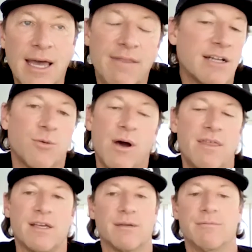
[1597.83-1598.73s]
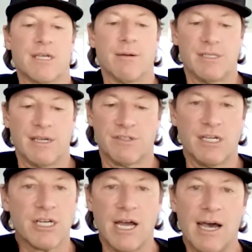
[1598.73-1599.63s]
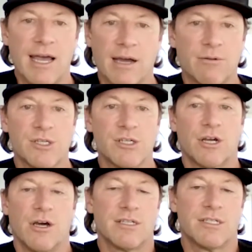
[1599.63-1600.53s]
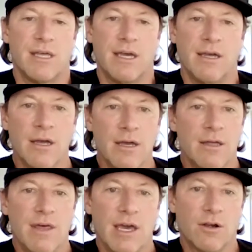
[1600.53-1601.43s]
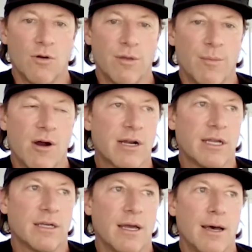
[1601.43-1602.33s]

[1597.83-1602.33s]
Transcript: and that's why i think some of these companies have such a high acquisition cost that they they ignore the market.